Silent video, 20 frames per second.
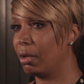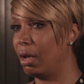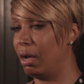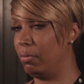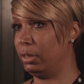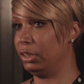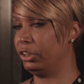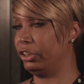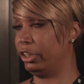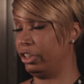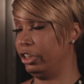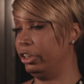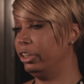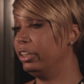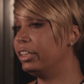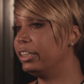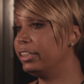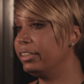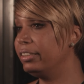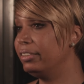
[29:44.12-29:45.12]
I wish I
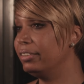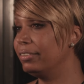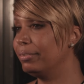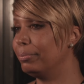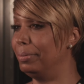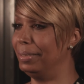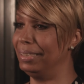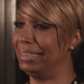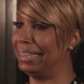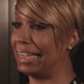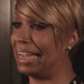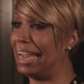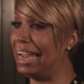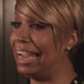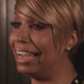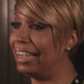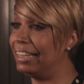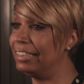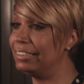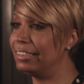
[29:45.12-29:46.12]
could, but I
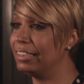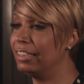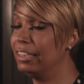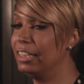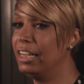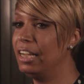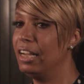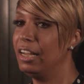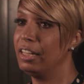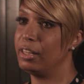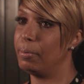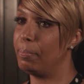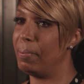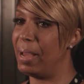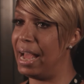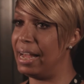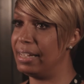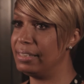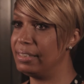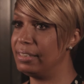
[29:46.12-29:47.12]
can't. The
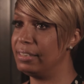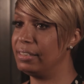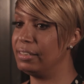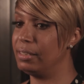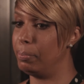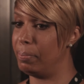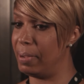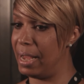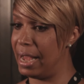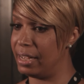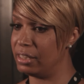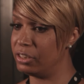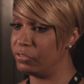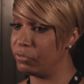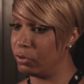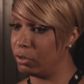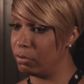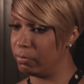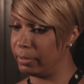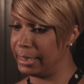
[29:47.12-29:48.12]
past is the past
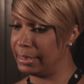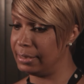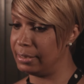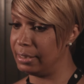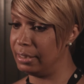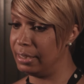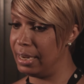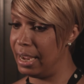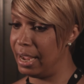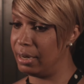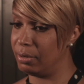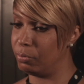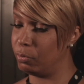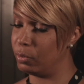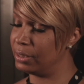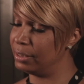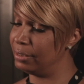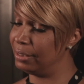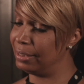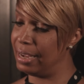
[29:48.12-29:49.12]
for a reason. And
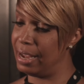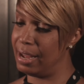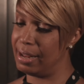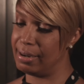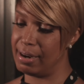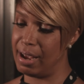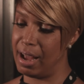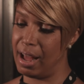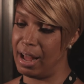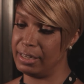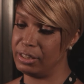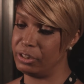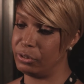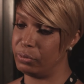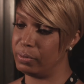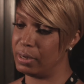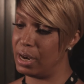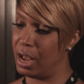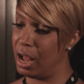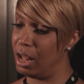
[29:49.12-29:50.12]
once again, I do
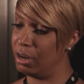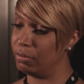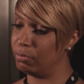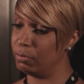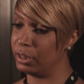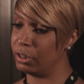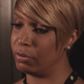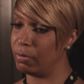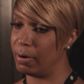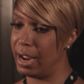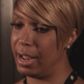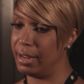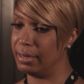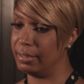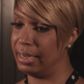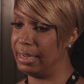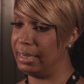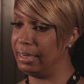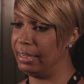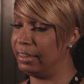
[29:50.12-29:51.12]
not regret
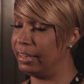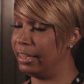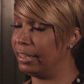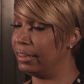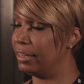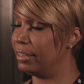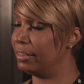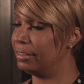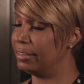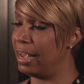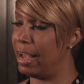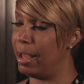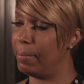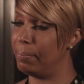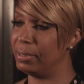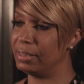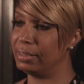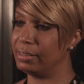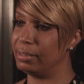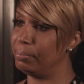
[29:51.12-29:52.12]
anything that has
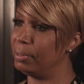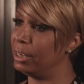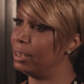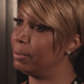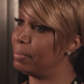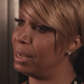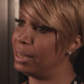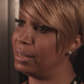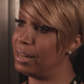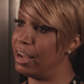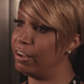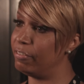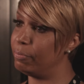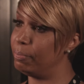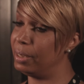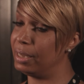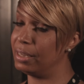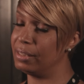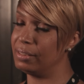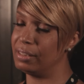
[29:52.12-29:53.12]
happened to me in my life,
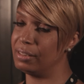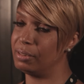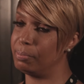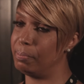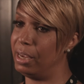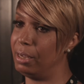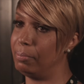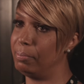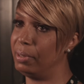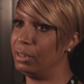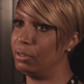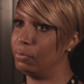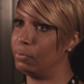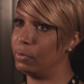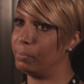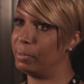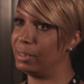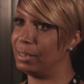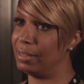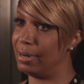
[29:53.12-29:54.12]
because it's made me the
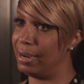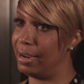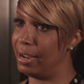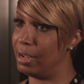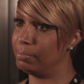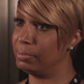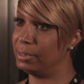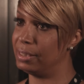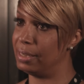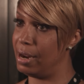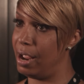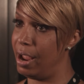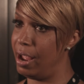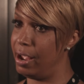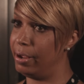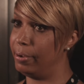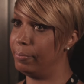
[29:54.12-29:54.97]
woman that I am today.